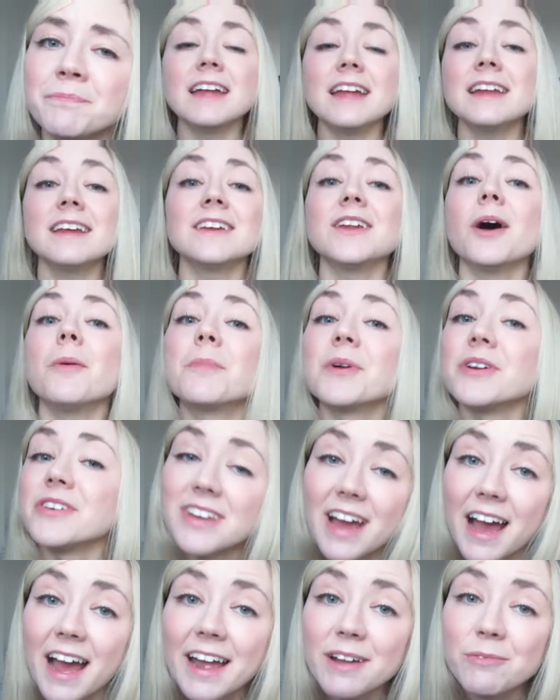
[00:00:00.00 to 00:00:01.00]
In at number
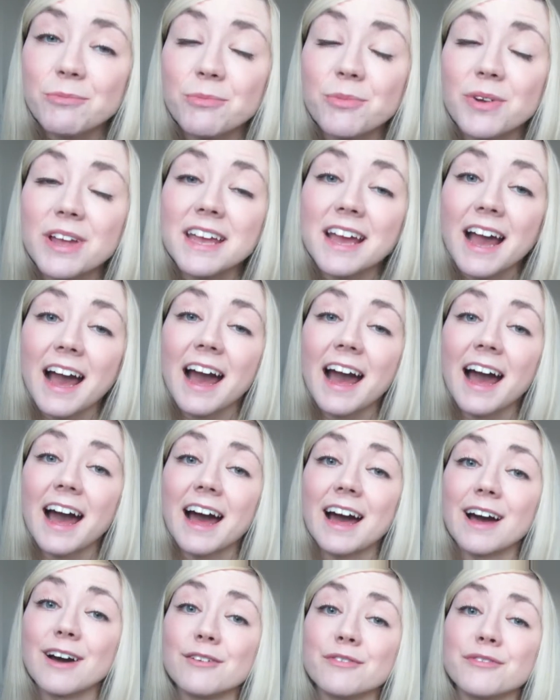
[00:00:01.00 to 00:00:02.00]
9 we
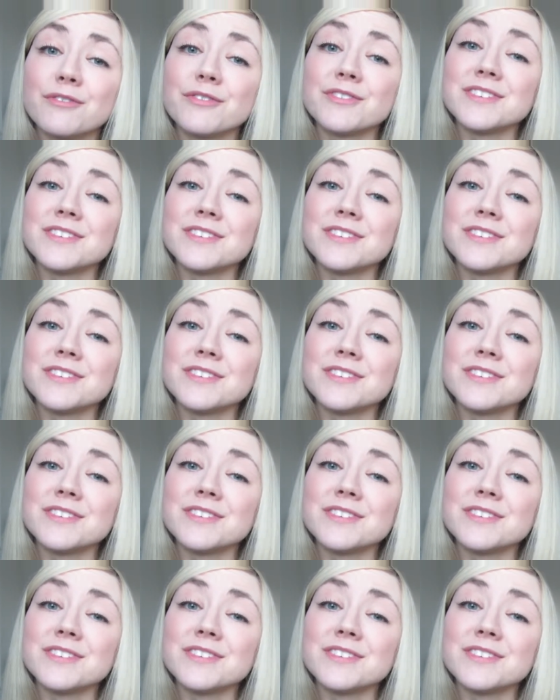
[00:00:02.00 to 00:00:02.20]
have